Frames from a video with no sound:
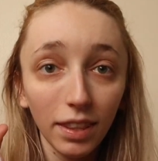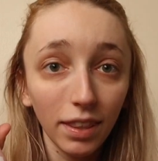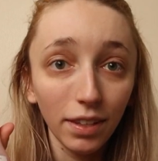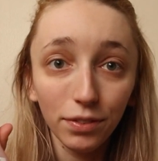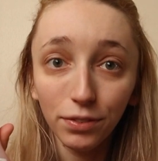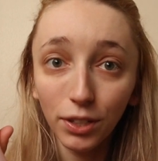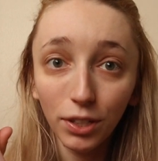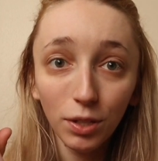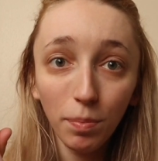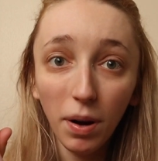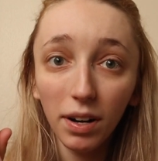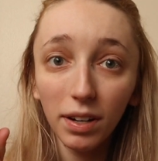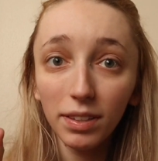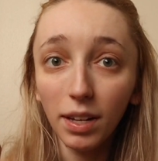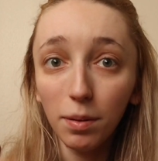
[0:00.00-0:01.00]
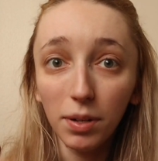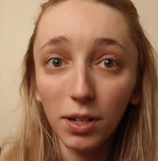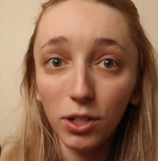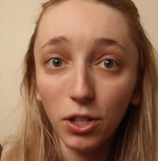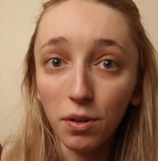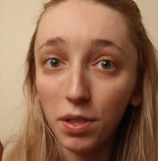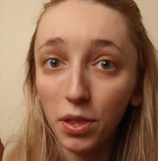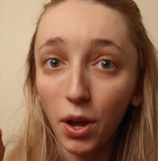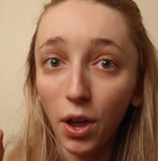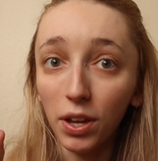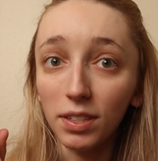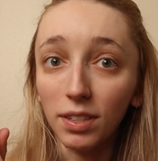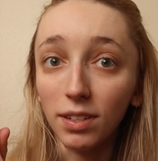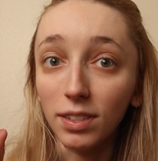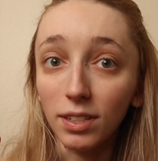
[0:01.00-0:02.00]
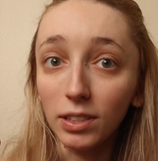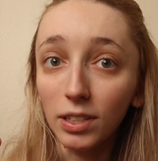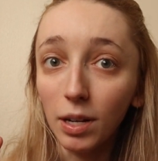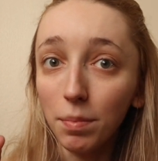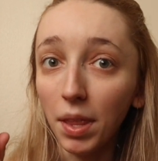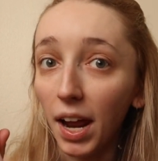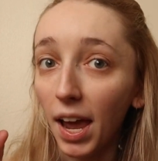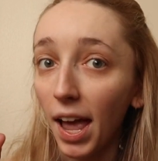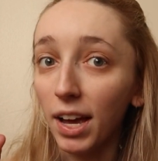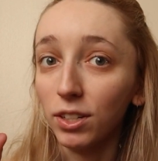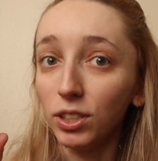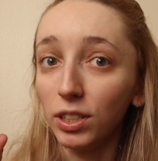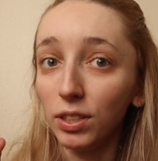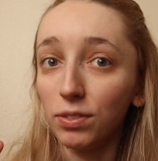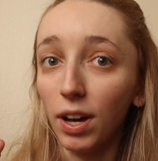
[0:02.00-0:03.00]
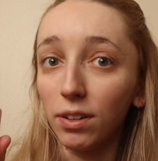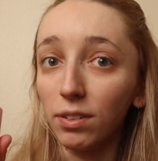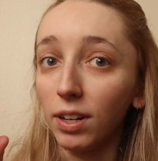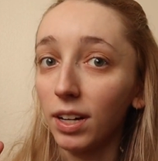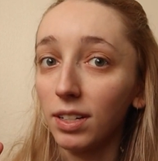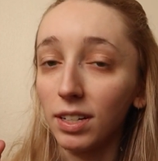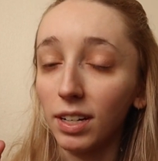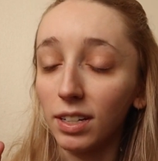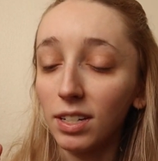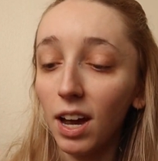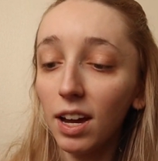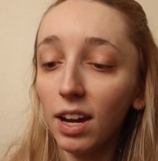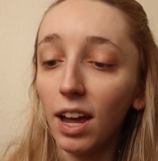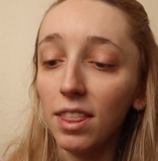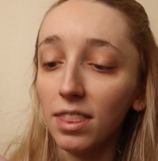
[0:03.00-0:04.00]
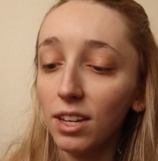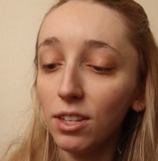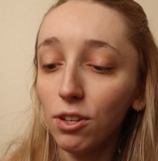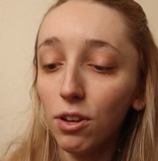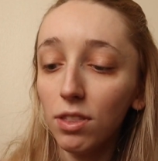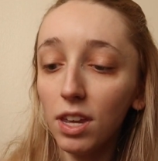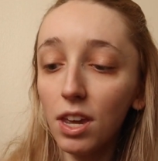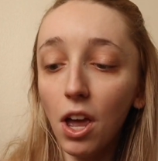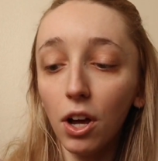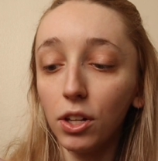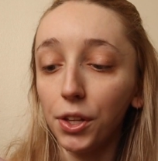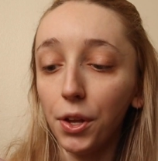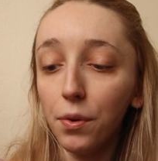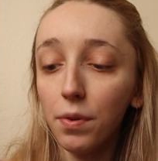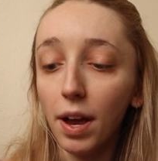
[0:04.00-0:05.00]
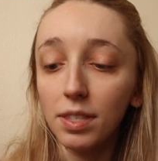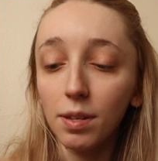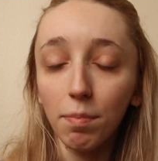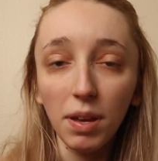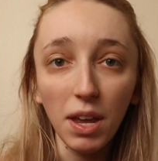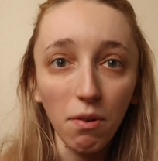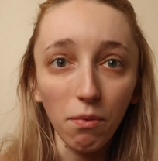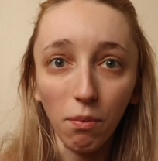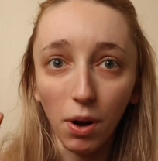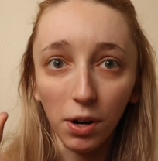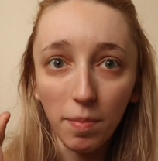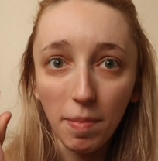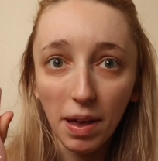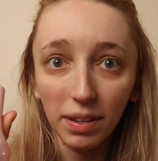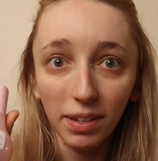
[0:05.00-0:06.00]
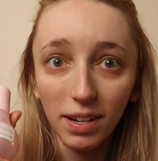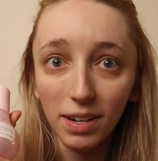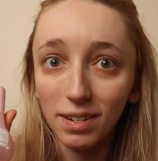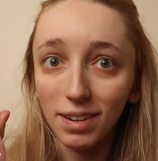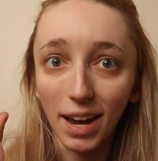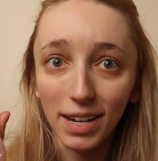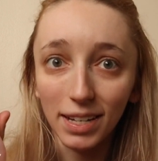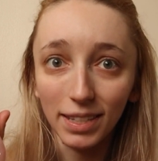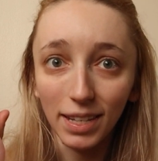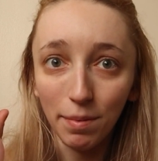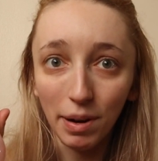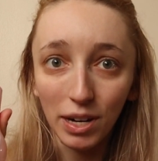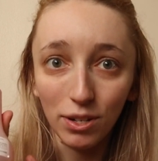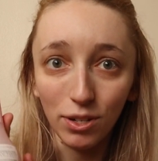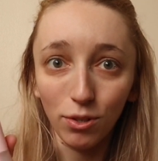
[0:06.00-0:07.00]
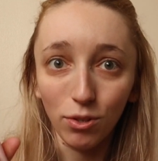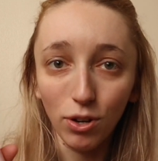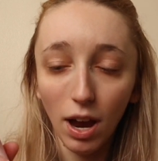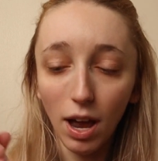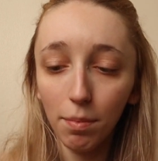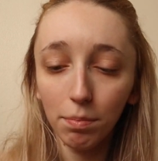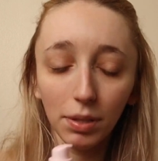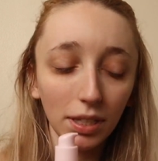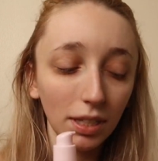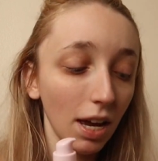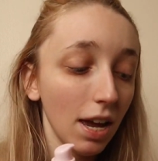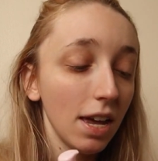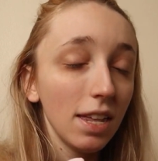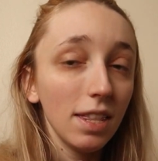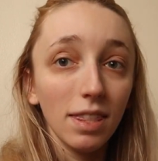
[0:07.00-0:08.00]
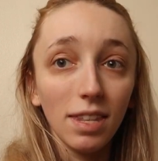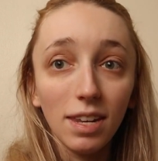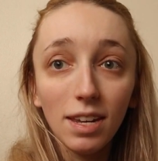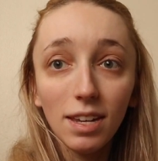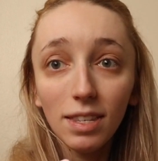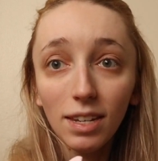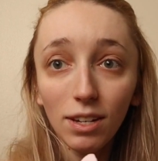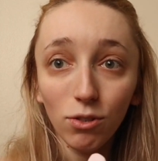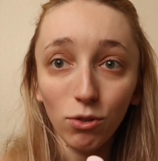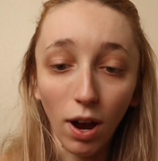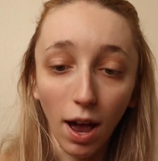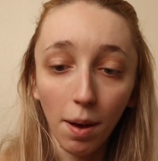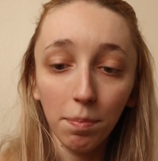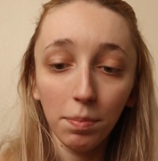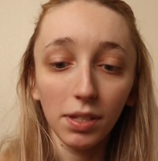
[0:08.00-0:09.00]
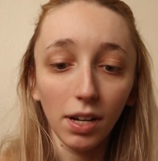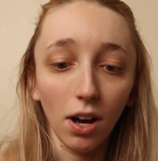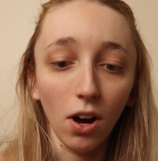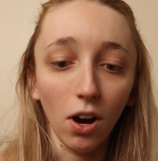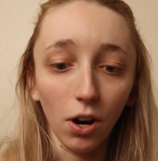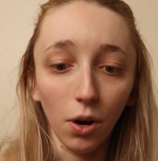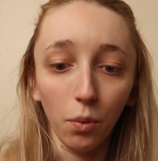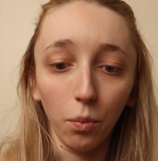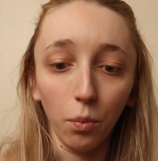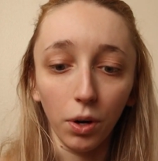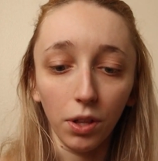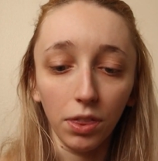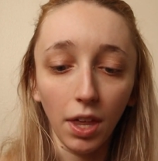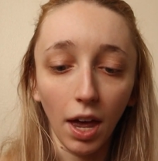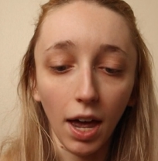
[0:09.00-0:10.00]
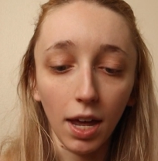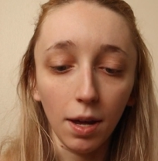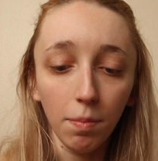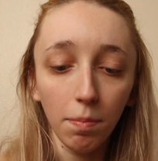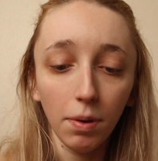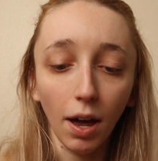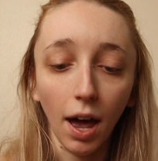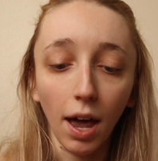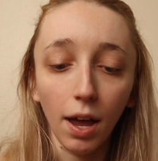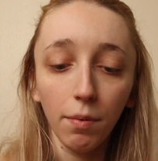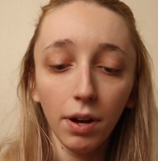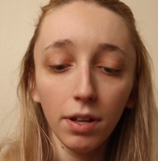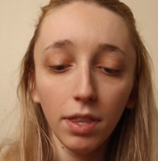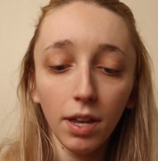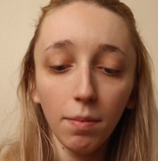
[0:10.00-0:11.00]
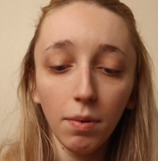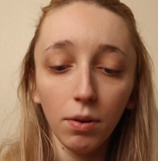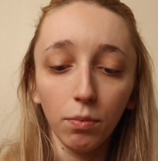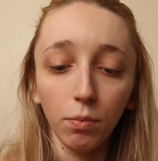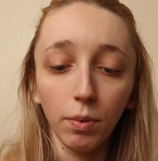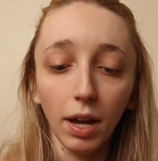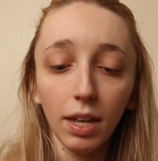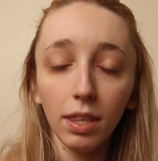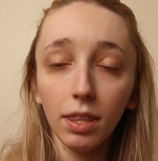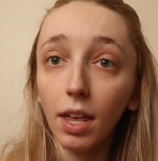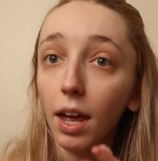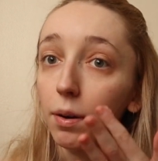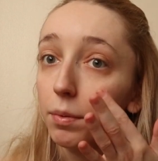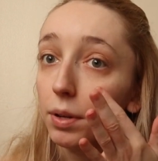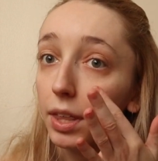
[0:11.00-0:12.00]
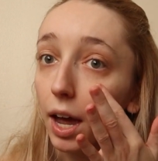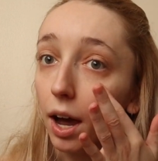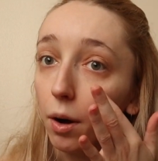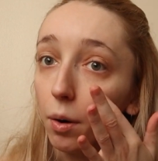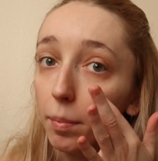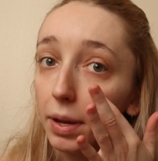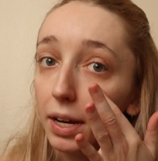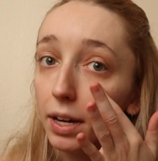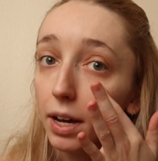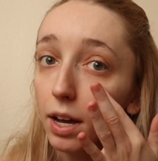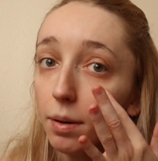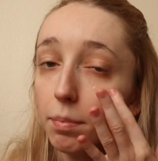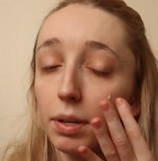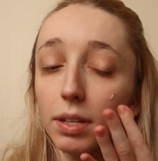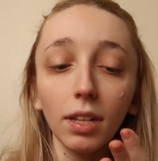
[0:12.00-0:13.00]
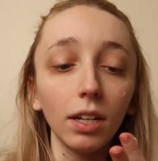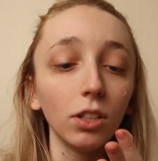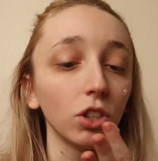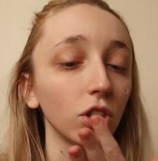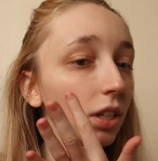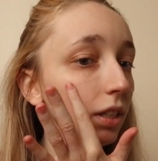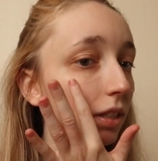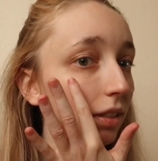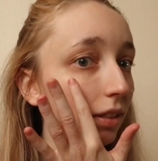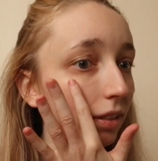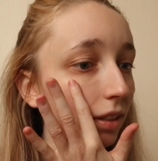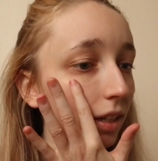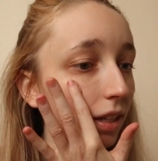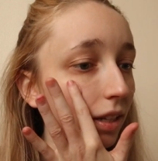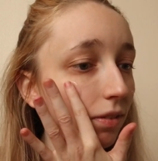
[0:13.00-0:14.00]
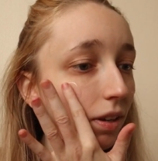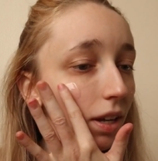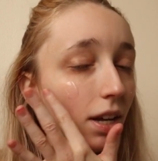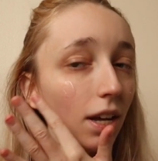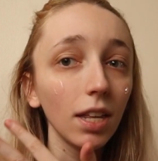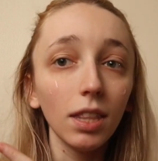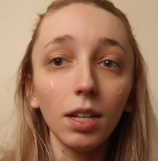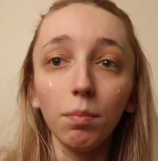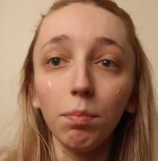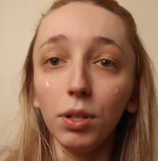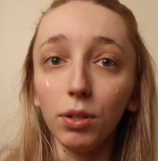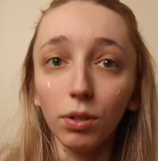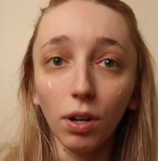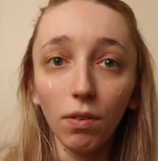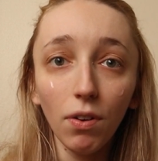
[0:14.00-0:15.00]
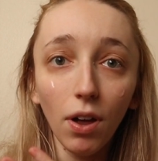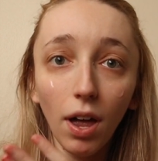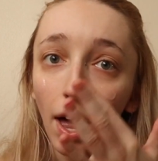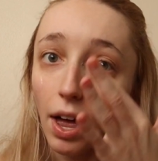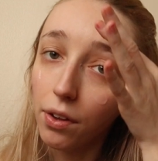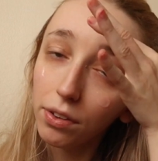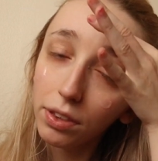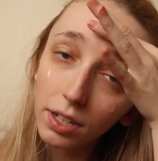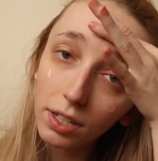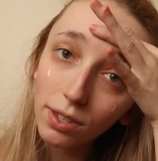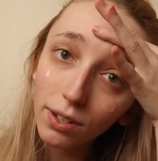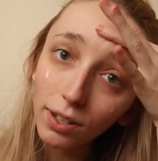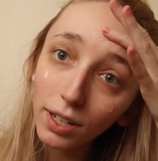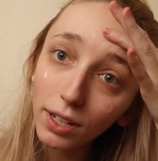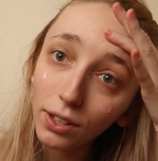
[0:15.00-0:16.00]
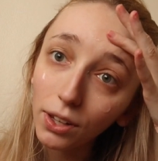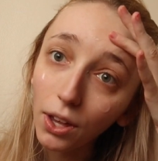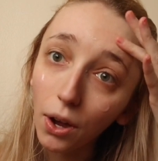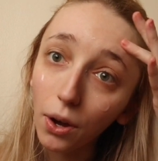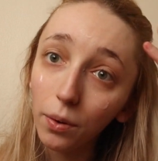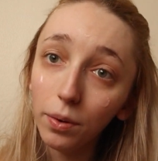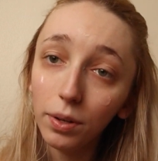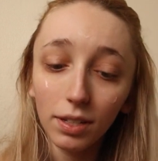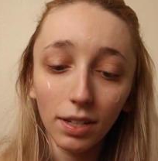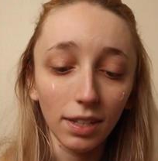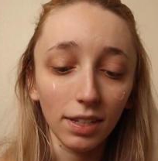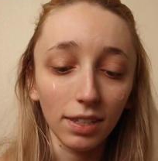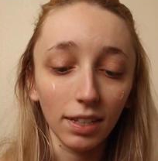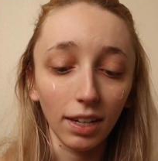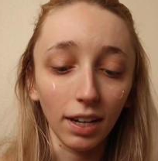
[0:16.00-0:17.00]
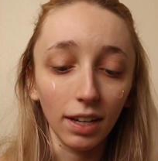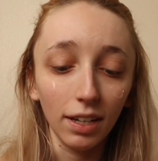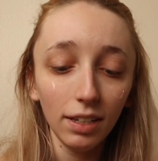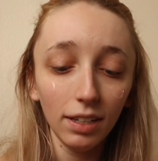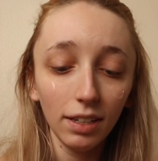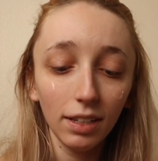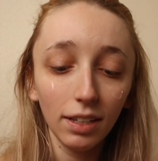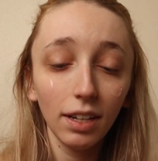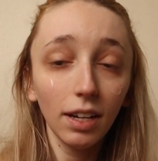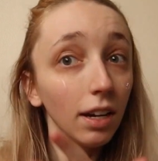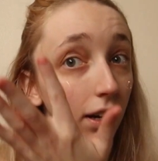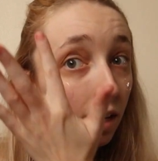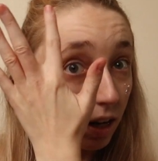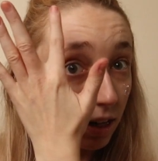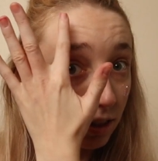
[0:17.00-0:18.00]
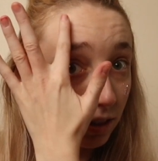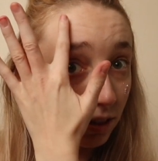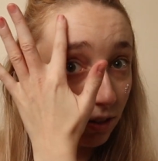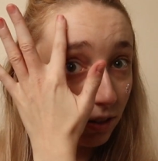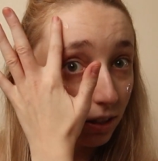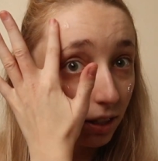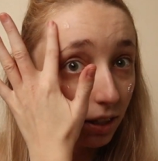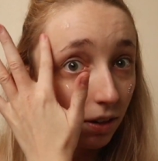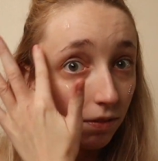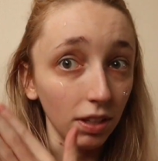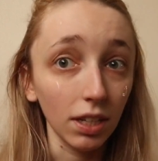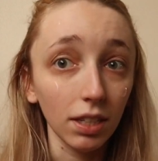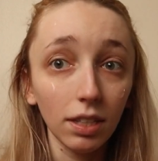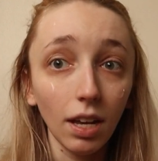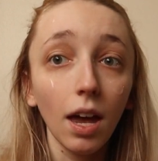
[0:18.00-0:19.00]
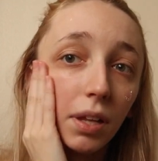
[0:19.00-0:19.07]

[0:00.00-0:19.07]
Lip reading: The first product that I'm going to share with y'all is a serum that I actually found on TikTok, and these are the Glow Recipe Watermelon Niacinamide Dewdrops. These drops are worth the hype. I wear them with and without makeup. They just leave the beautiful, healthiest looking glow to the skin. I seriously love these.